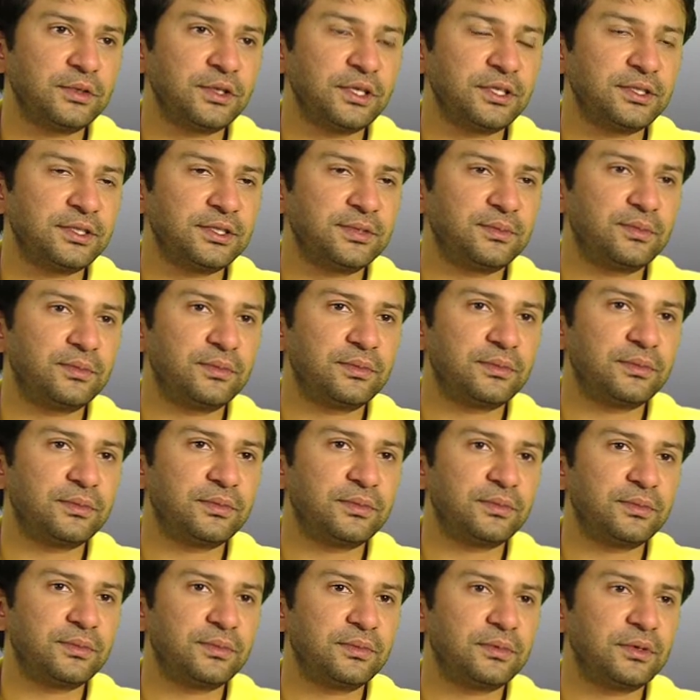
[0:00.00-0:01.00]
just,
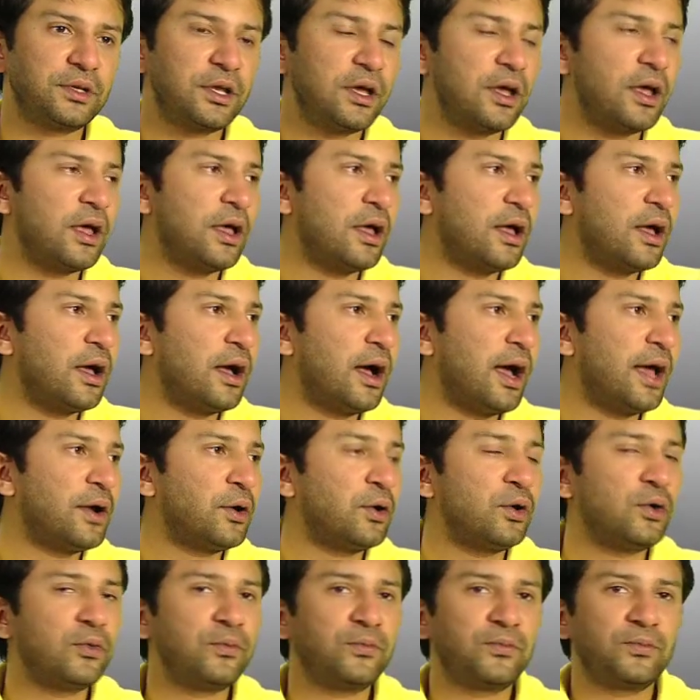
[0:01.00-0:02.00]
I
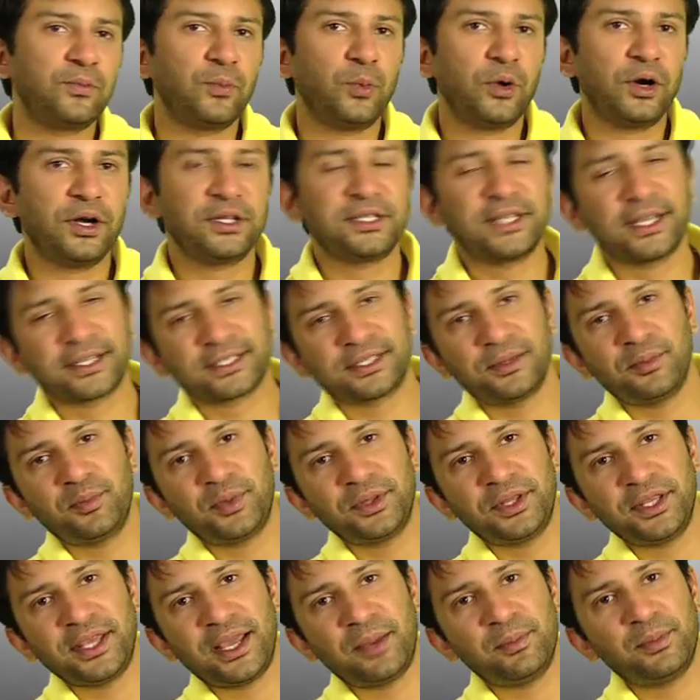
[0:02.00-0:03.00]
don't know if words like
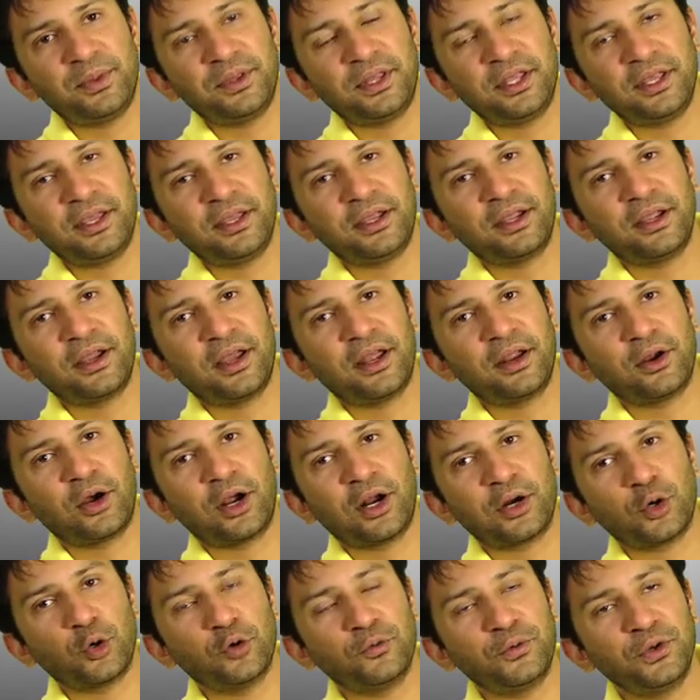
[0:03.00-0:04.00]
sympathy, empathy
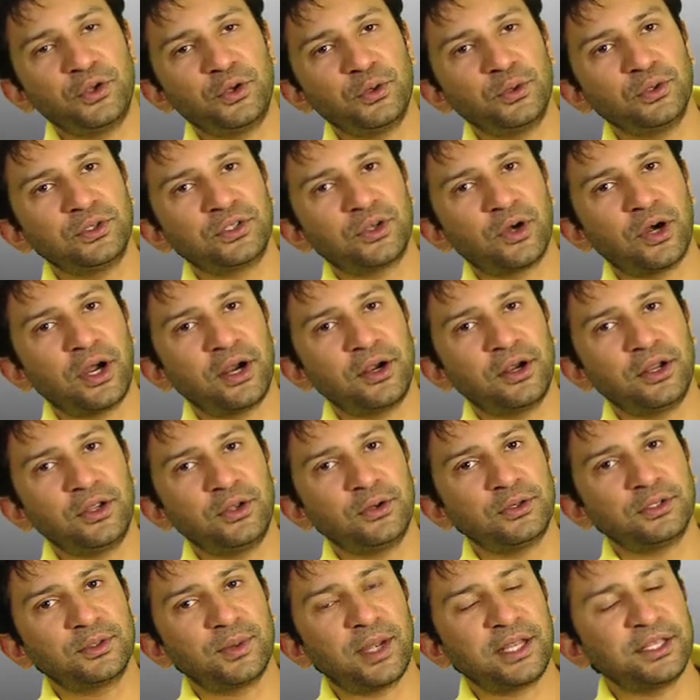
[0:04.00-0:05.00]
are overused or
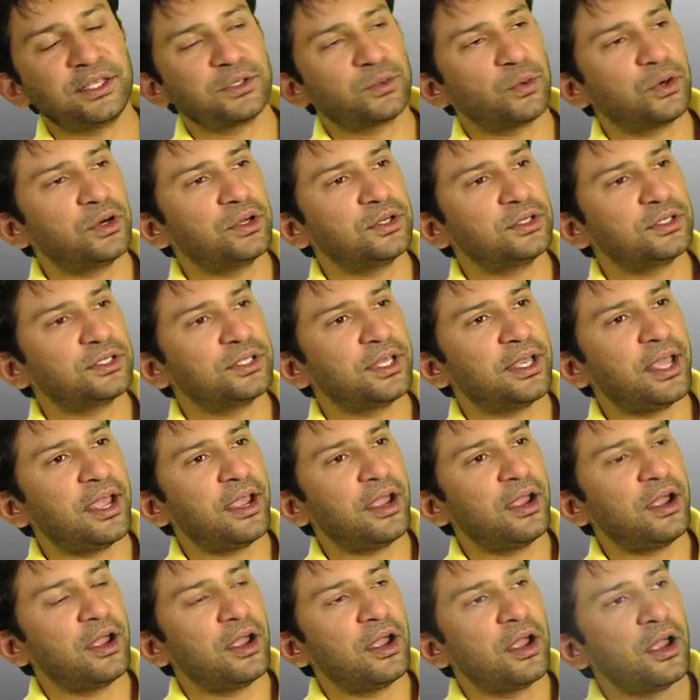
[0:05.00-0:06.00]
underused, but I just want to
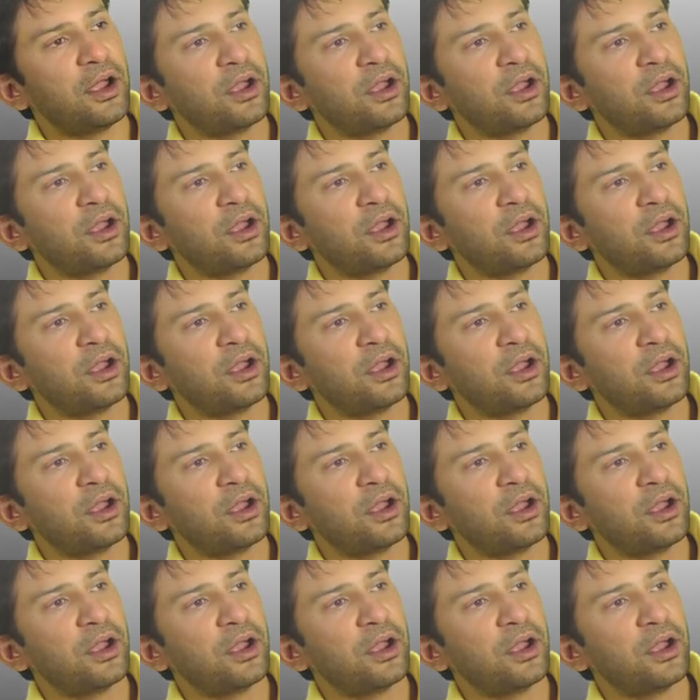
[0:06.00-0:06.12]
say